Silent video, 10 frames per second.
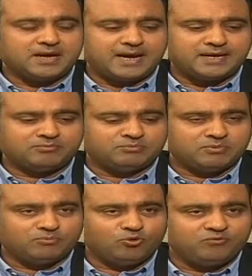and
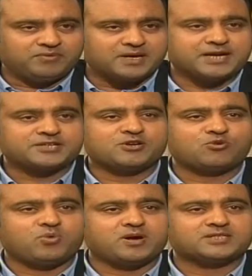move the country
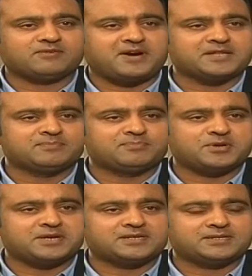towards a one
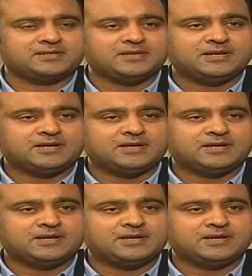political